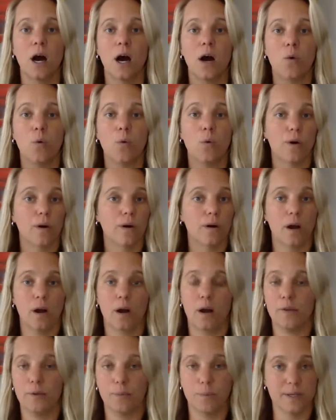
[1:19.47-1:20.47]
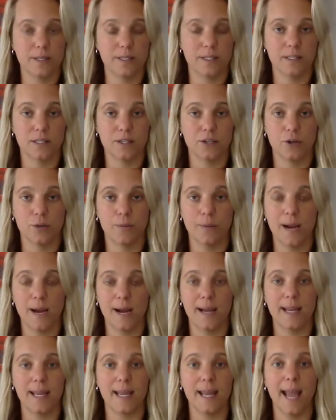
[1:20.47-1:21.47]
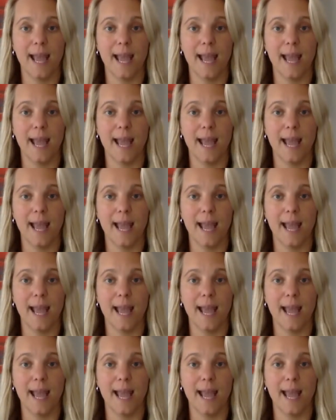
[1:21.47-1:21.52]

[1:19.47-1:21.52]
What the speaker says: or other places in your body.